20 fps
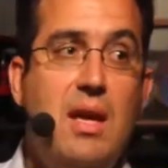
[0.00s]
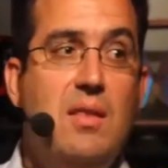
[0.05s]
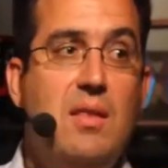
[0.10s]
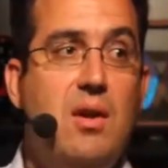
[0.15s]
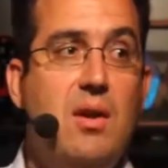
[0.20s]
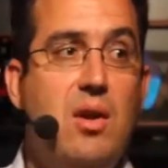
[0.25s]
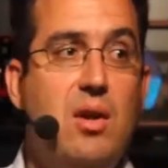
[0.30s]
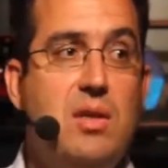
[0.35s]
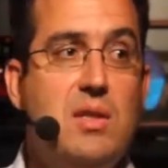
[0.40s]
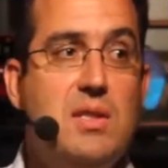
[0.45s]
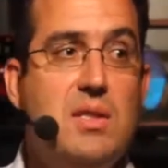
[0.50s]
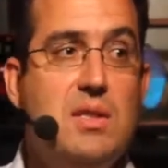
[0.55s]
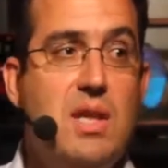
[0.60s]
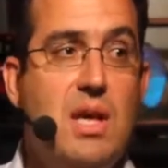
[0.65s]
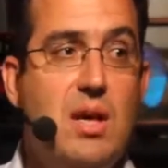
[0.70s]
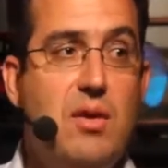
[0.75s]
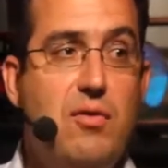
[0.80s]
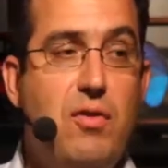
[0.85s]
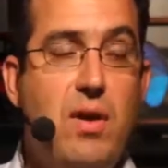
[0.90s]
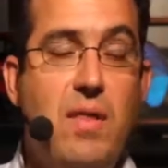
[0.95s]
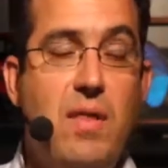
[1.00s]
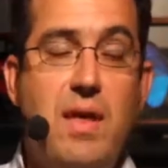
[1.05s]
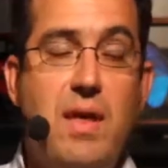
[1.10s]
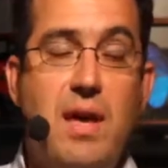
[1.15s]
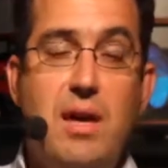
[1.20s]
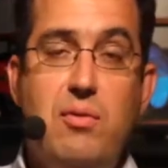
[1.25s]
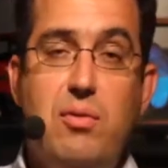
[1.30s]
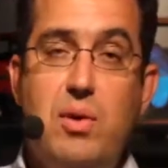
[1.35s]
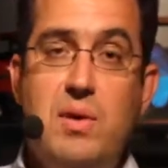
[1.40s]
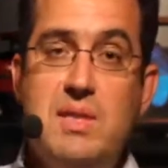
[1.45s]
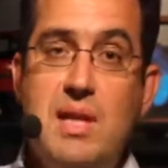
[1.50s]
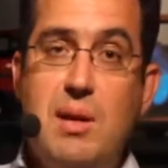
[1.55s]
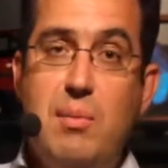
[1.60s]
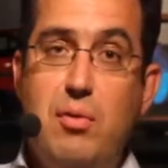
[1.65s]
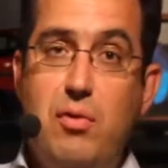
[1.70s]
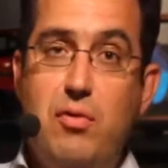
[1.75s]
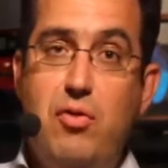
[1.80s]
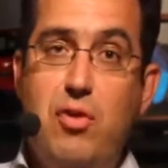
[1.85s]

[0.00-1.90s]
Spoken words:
There is funding, for example,